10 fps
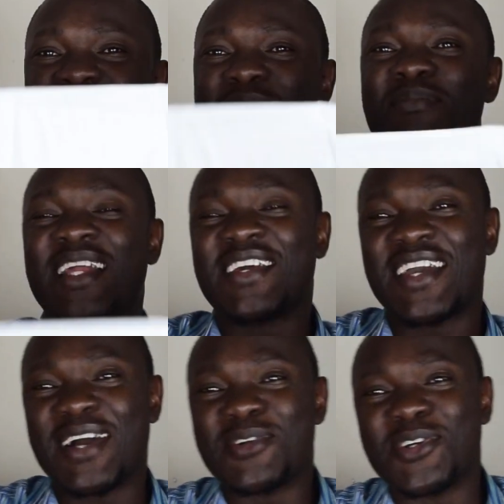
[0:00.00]
By the
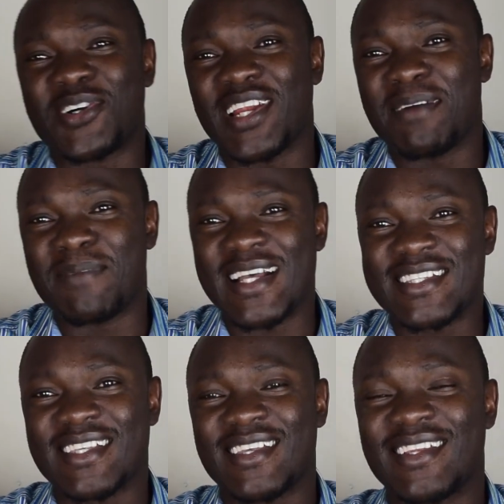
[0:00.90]
way, how do you call a
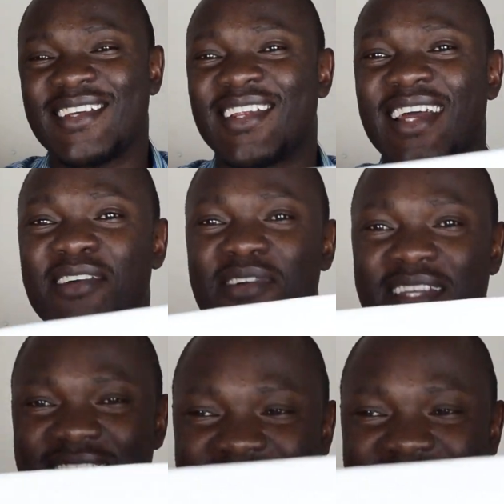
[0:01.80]
mask in your language?